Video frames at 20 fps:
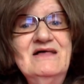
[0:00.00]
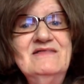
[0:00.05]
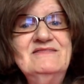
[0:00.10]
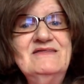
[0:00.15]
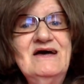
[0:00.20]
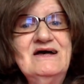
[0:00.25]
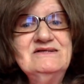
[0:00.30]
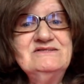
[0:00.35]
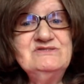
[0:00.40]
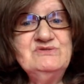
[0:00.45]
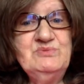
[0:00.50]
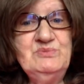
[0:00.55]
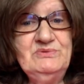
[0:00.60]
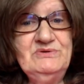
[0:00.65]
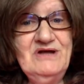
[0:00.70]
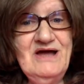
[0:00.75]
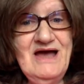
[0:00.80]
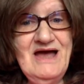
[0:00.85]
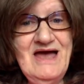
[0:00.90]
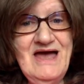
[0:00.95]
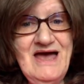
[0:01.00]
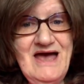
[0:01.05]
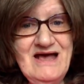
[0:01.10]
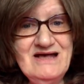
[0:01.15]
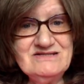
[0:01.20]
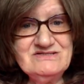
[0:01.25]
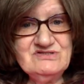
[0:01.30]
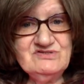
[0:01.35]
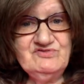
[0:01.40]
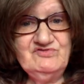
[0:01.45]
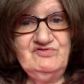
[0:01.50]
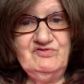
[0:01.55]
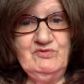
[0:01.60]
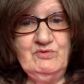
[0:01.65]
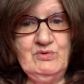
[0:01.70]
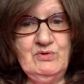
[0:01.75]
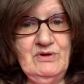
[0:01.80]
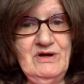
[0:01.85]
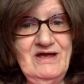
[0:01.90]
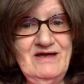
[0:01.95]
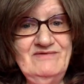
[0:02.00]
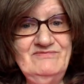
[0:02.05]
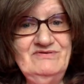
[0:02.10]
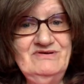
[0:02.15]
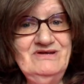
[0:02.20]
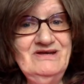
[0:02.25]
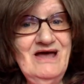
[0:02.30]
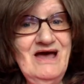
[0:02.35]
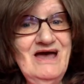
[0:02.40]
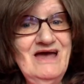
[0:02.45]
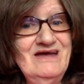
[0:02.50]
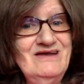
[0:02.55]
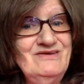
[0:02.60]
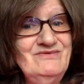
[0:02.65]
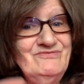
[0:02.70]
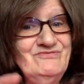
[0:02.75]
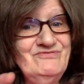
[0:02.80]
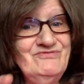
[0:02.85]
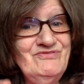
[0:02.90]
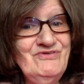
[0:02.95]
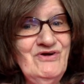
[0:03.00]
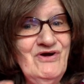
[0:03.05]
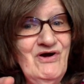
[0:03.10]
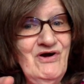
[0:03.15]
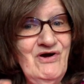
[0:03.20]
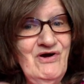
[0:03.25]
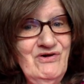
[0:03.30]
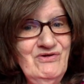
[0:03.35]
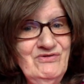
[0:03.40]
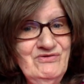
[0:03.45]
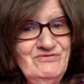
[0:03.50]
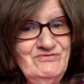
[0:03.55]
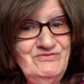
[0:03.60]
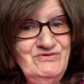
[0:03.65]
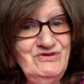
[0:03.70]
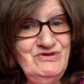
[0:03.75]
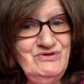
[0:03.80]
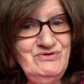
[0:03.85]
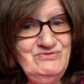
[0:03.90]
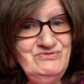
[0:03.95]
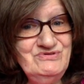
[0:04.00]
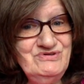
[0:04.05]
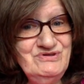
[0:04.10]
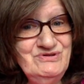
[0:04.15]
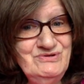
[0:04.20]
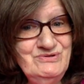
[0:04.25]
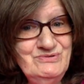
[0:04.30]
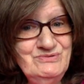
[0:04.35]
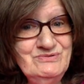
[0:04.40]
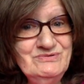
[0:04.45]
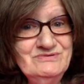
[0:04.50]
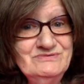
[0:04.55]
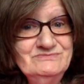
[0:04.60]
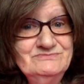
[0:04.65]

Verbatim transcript: That's what I ask for every night for all of you too.